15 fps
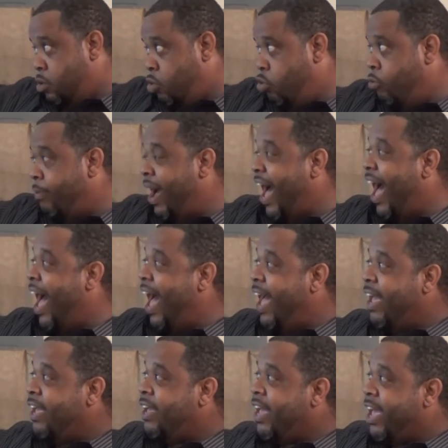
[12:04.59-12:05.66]
Whom
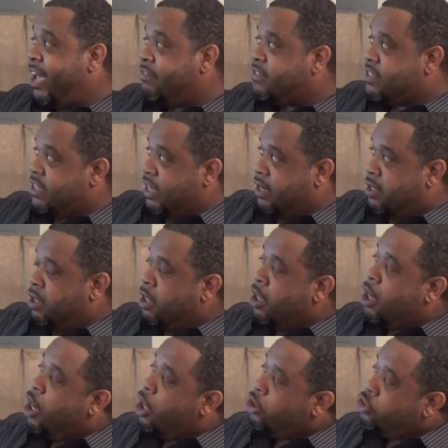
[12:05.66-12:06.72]
I have sent
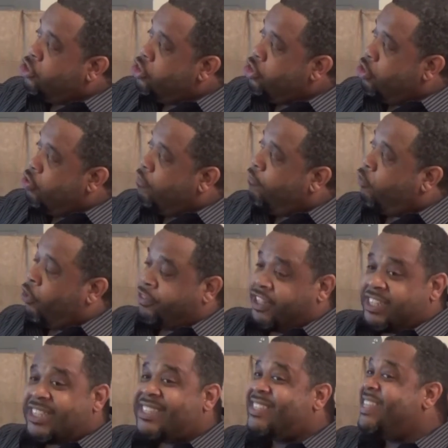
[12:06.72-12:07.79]
unto you for
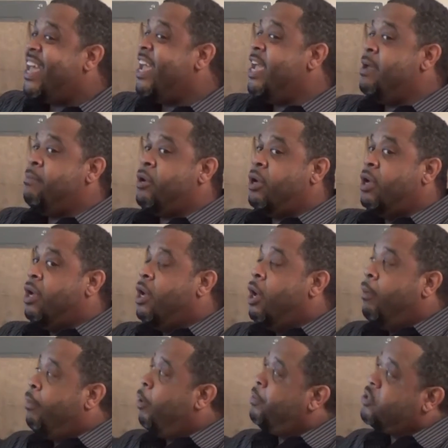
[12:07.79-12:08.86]
the same
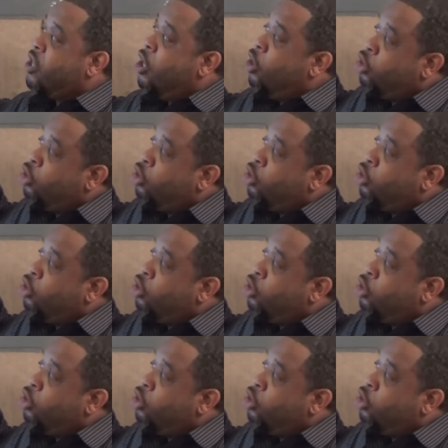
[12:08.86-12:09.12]
purpose,